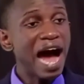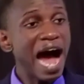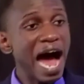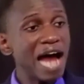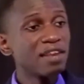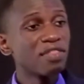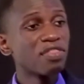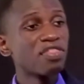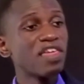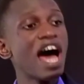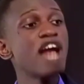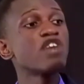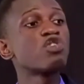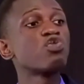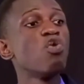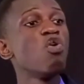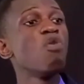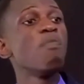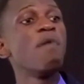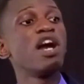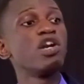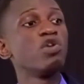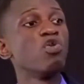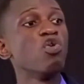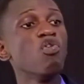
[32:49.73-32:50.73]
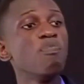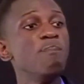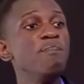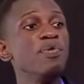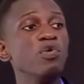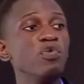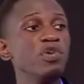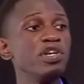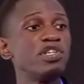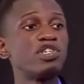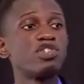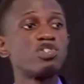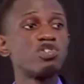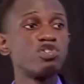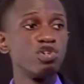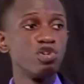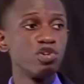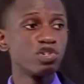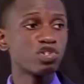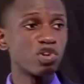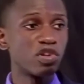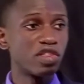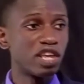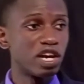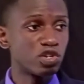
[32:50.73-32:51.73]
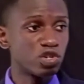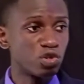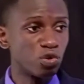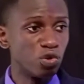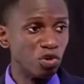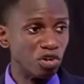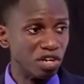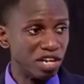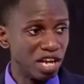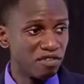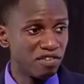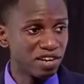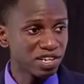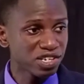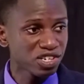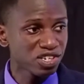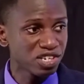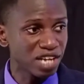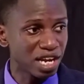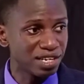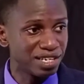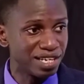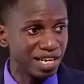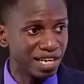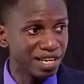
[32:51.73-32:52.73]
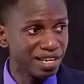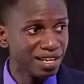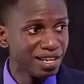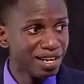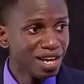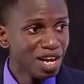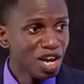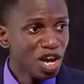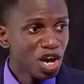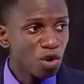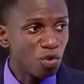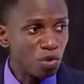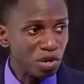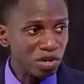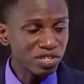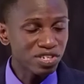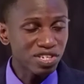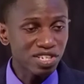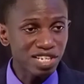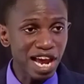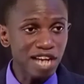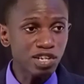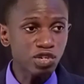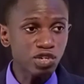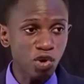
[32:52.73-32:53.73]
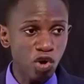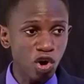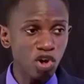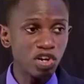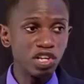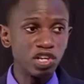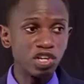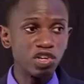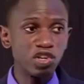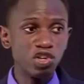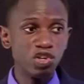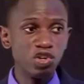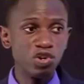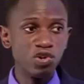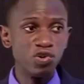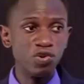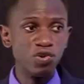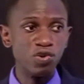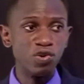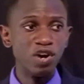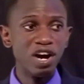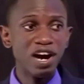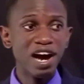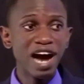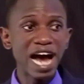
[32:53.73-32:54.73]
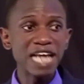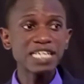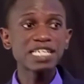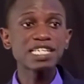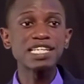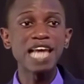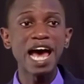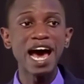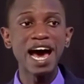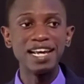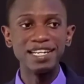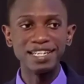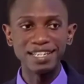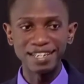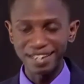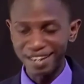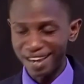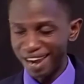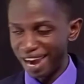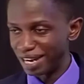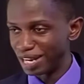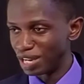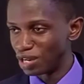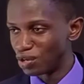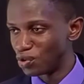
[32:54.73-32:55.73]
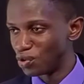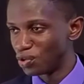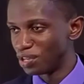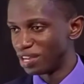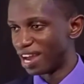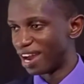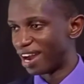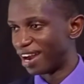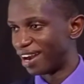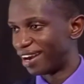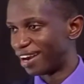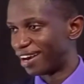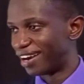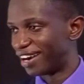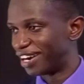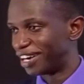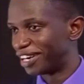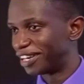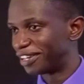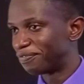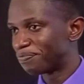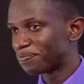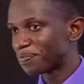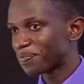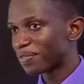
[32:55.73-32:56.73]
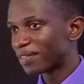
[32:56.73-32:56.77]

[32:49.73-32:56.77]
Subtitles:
And that woman who bewitched you so that you will never study will start calling you her son. Hallelujah.